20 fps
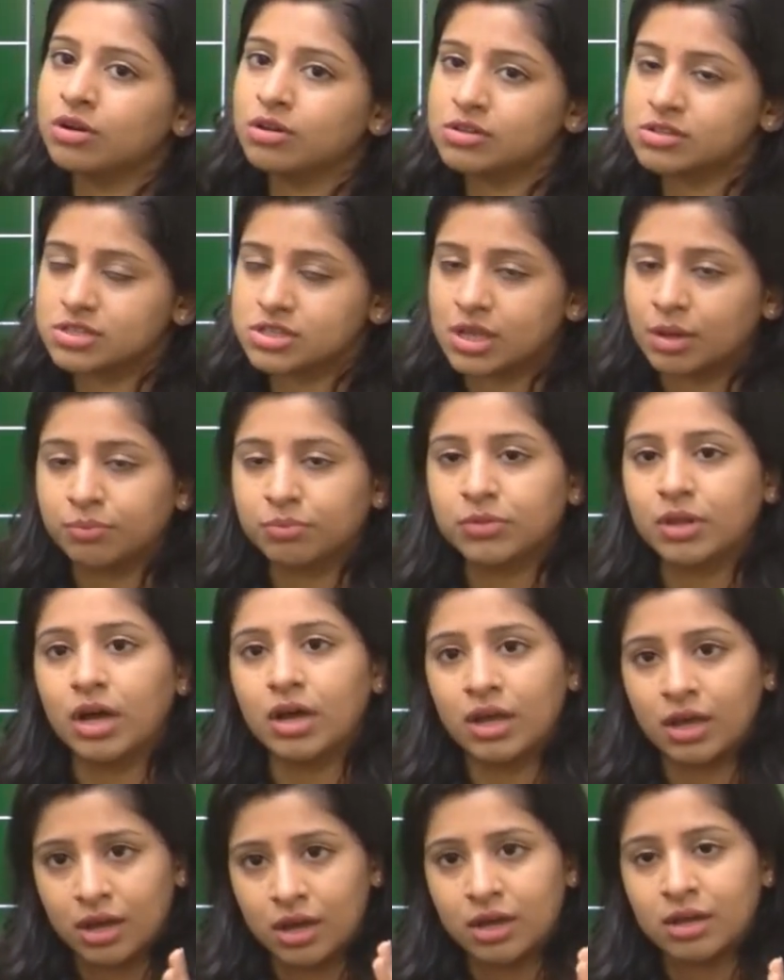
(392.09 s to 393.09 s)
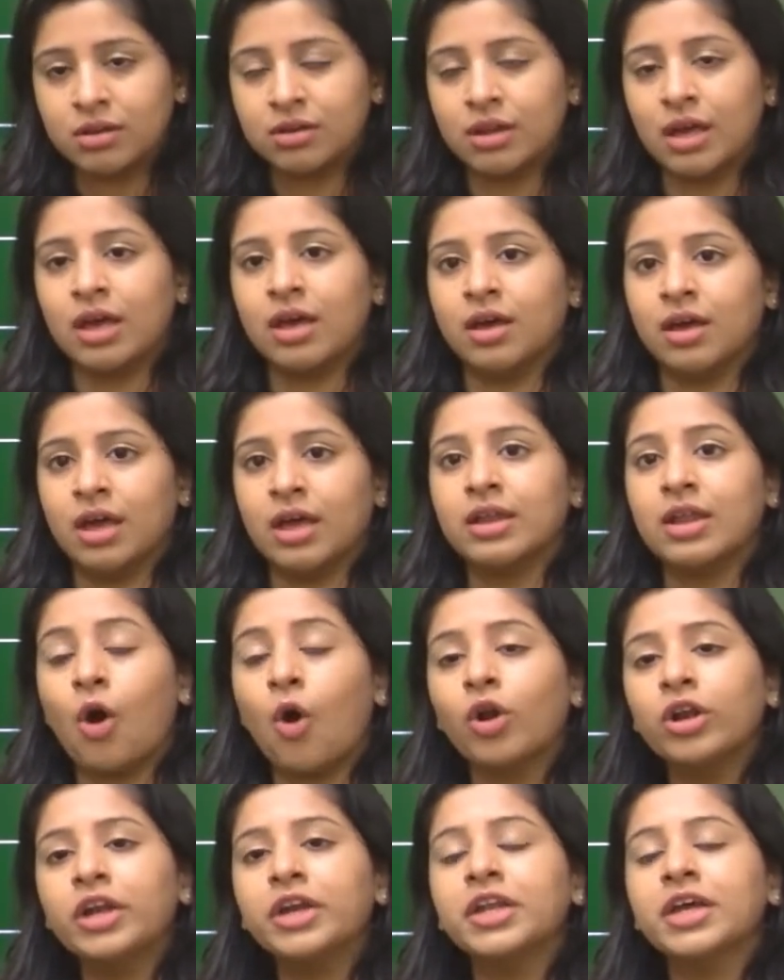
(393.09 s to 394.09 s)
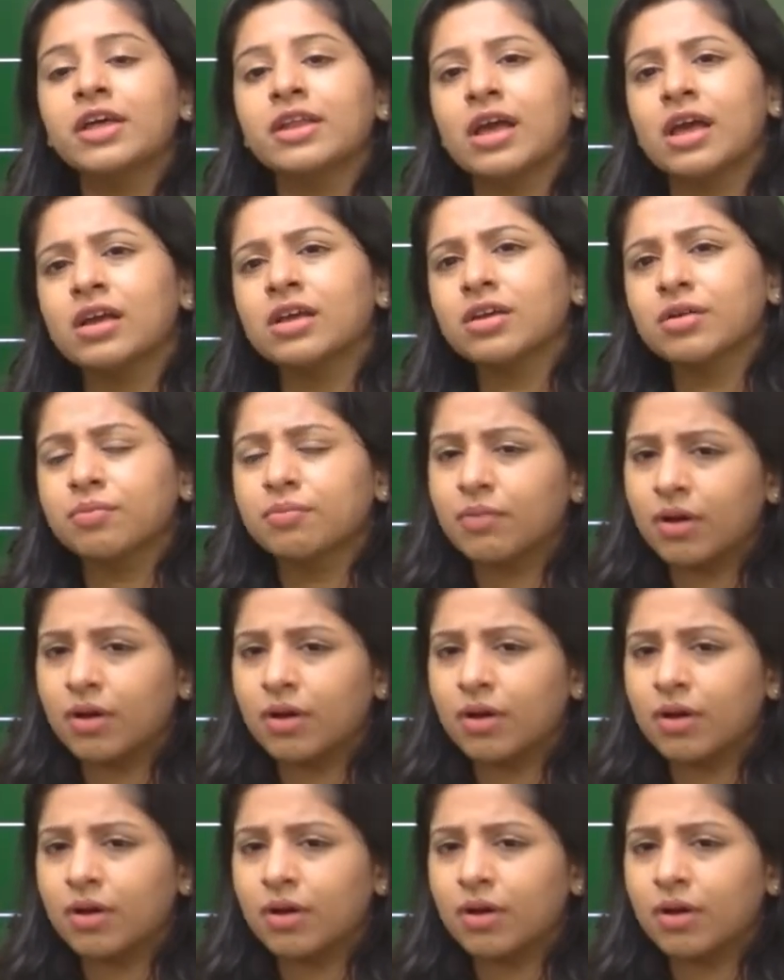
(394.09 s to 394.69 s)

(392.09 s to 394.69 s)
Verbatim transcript: some an all India rank